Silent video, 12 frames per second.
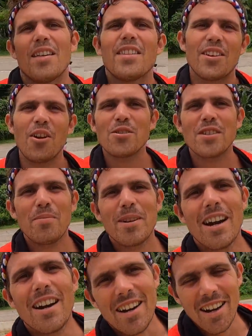The coast of
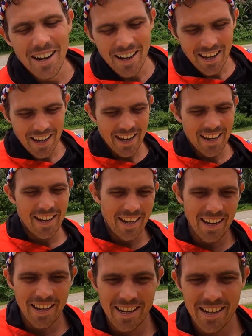Baganga. It
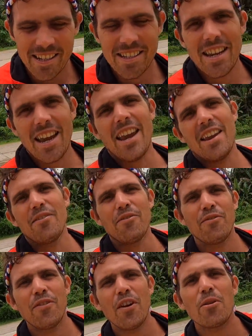is a
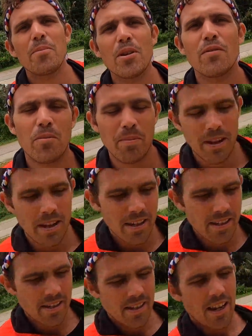very beautiful
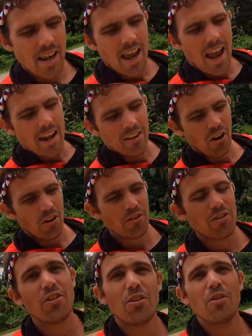place and
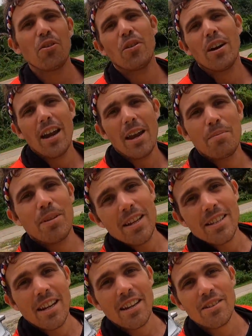also a
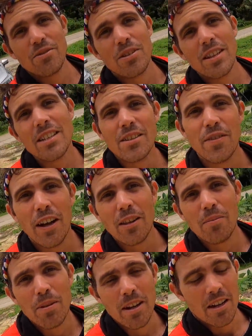place that is really
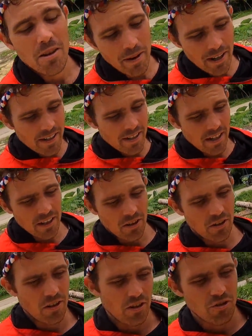developing. You might have seen
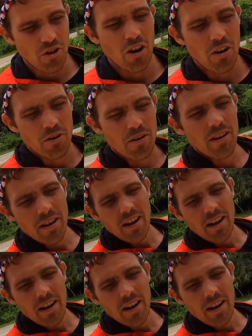there in the drone,